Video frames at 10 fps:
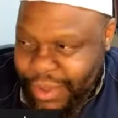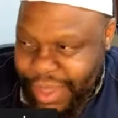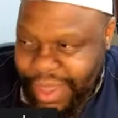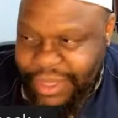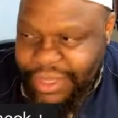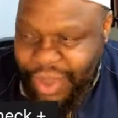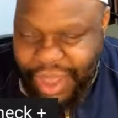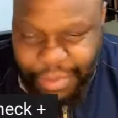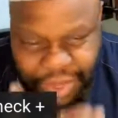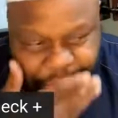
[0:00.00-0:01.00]
Okay, so
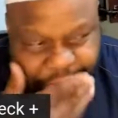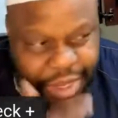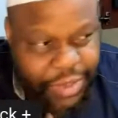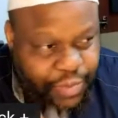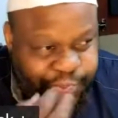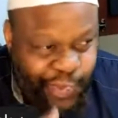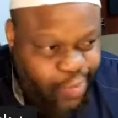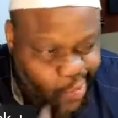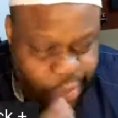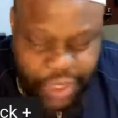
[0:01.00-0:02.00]
al-madmada
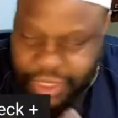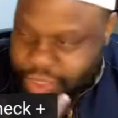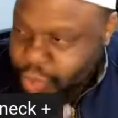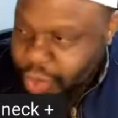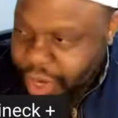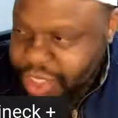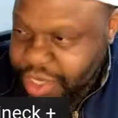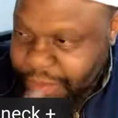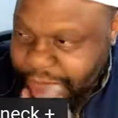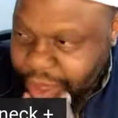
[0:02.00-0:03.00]
is wash
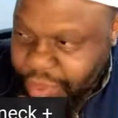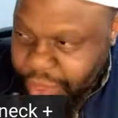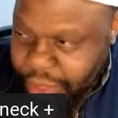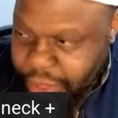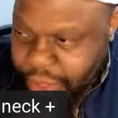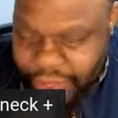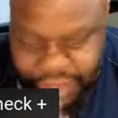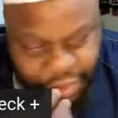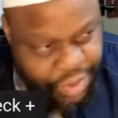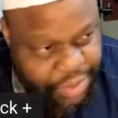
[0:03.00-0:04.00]
the mouth,
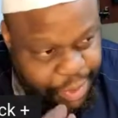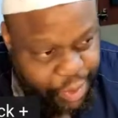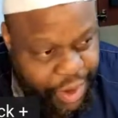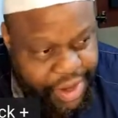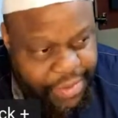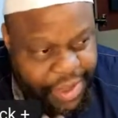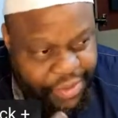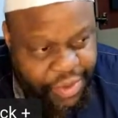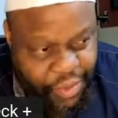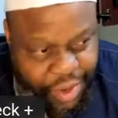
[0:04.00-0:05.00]
put water in the
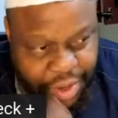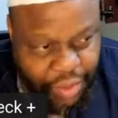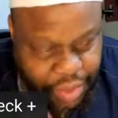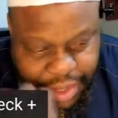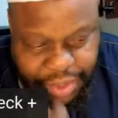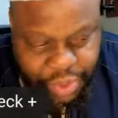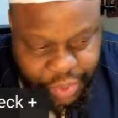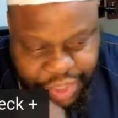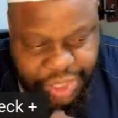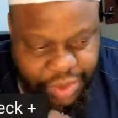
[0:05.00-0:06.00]
mouth and to
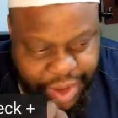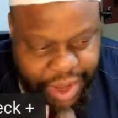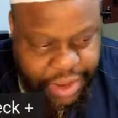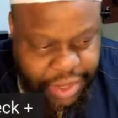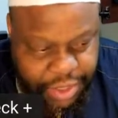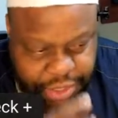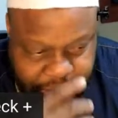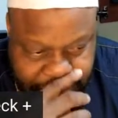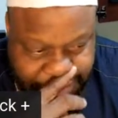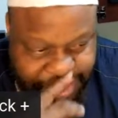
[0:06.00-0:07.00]
wish it around and
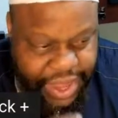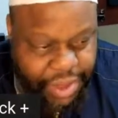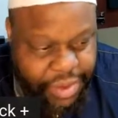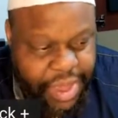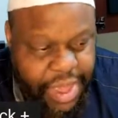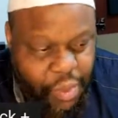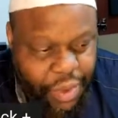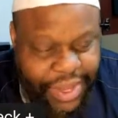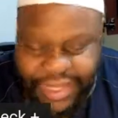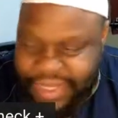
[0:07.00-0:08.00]
spit it out. Well,
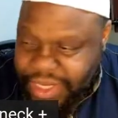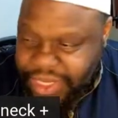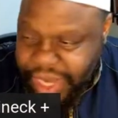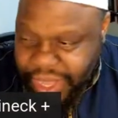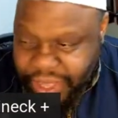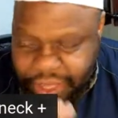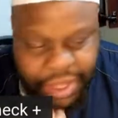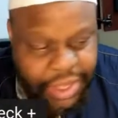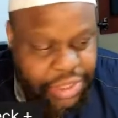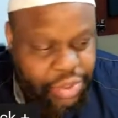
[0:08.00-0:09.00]
istinshaq,
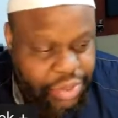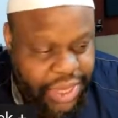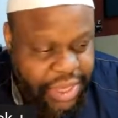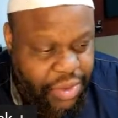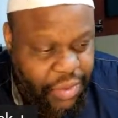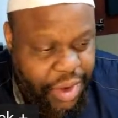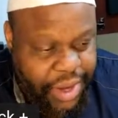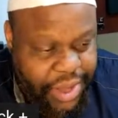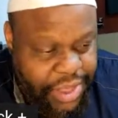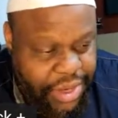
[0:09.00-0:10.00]
to take the water
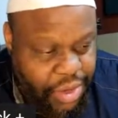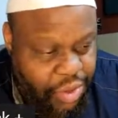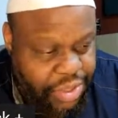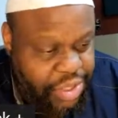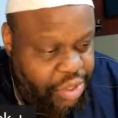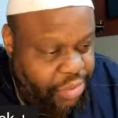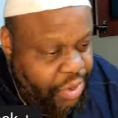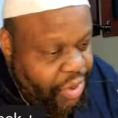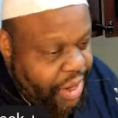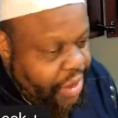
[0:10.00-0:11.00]
in the nose and to
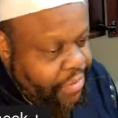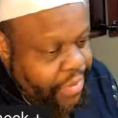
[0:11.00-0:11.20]
blow it out.